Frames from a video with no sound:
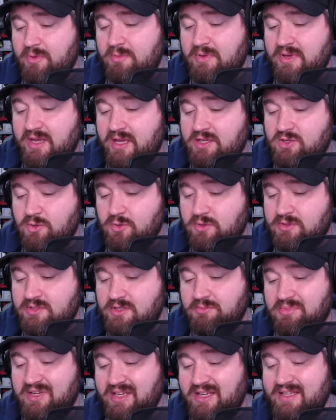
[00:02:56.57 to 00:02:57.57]
me get towards
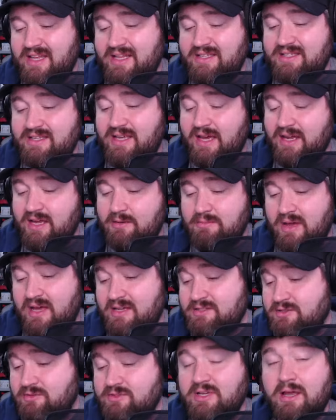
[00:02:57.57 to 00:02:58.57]
completing that second
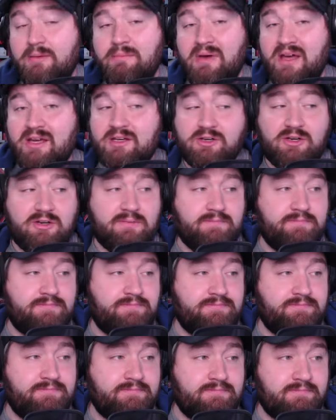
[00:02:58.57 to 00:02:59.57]
Master Set binder.
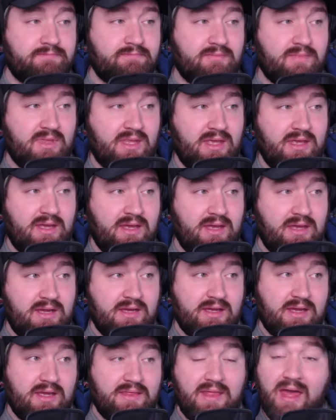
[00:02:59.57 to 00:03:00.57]

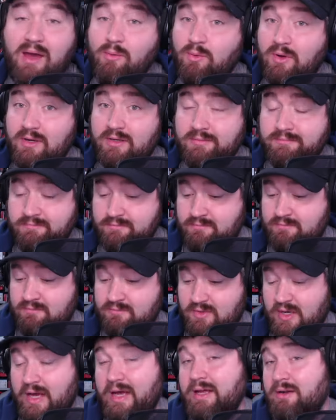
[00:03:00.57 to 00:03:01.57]
And that one,
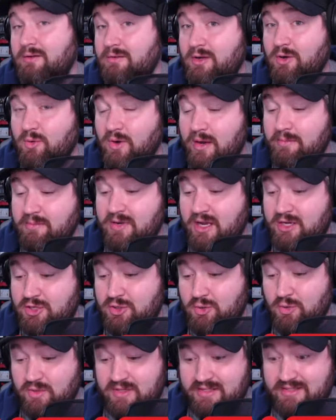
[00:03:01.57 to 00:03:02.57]
well, I don't know what I'm going to do with a